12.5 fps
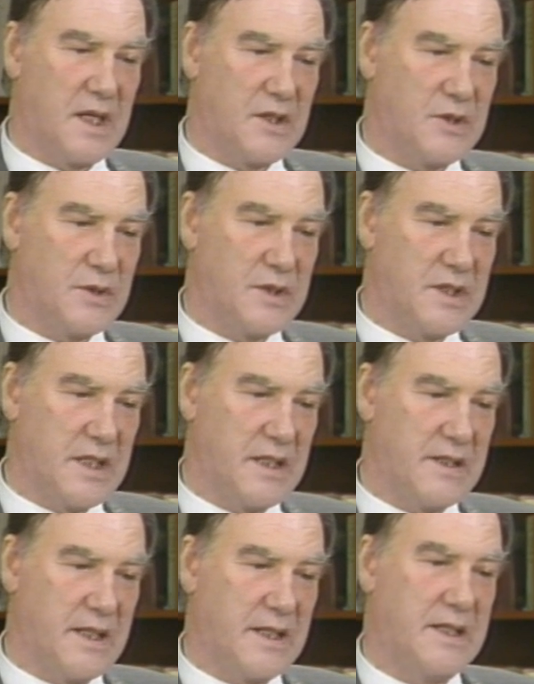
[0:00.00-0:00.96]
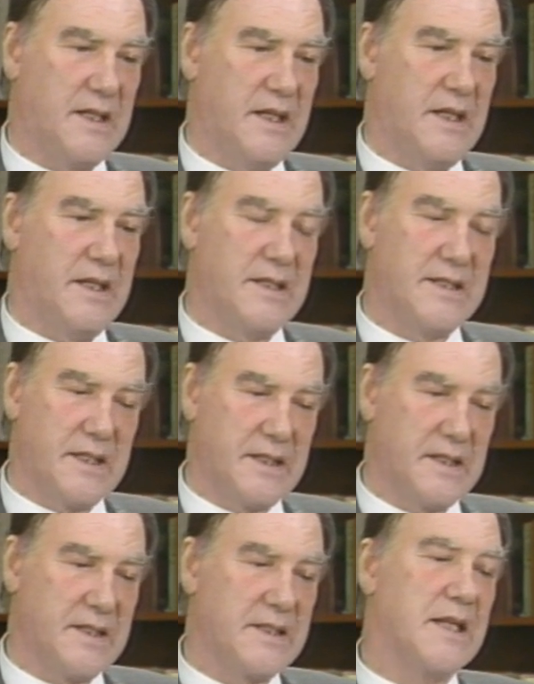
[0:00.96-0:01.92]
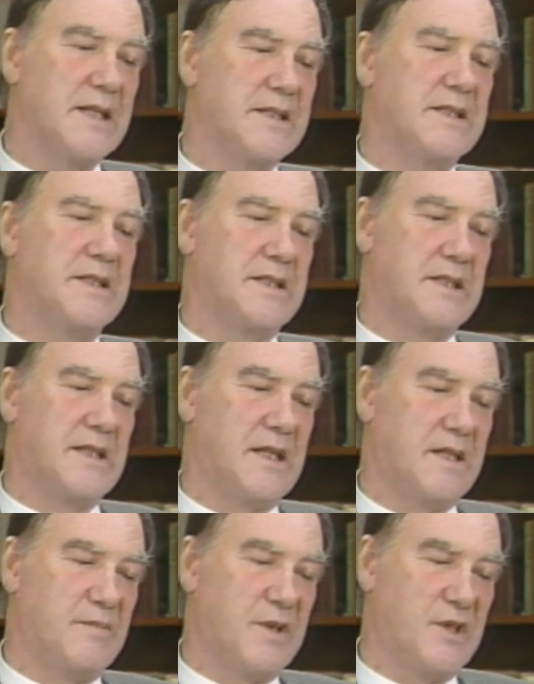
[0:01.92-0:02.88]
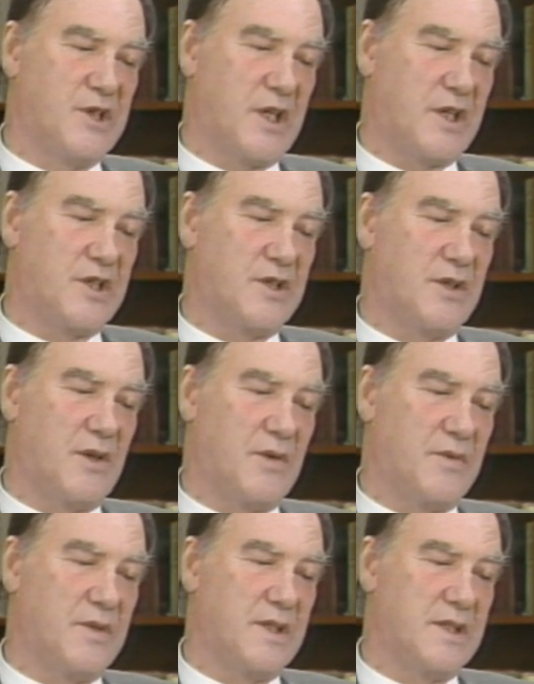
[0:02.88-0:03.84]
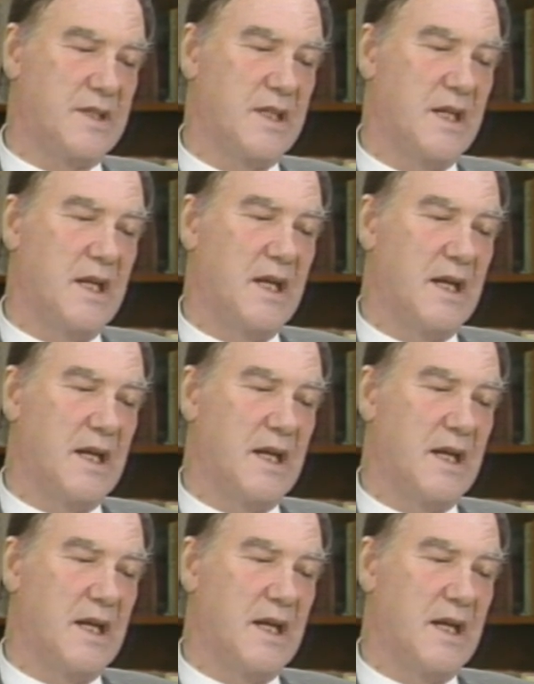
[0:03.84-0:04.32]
I should say that in a certain sense it's another projection of this